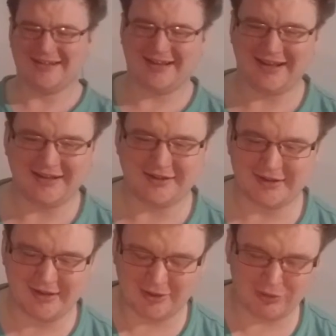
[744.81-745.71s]
And
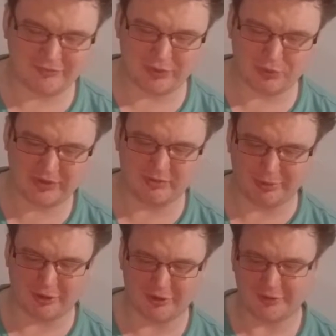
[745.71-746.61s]
however, with the
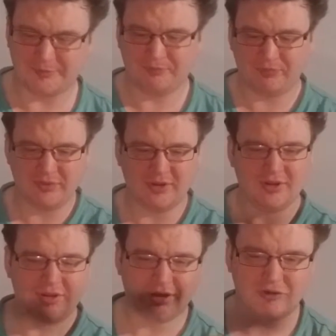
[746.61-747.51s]
bar,
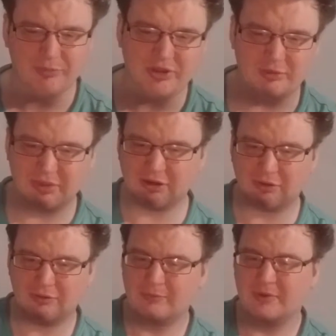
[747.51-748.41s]
I grip it in the
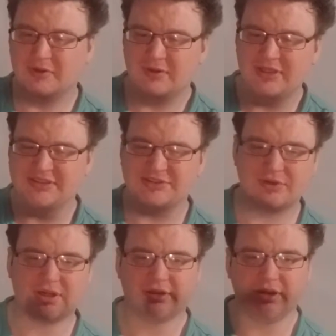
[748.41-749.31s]
middle and strike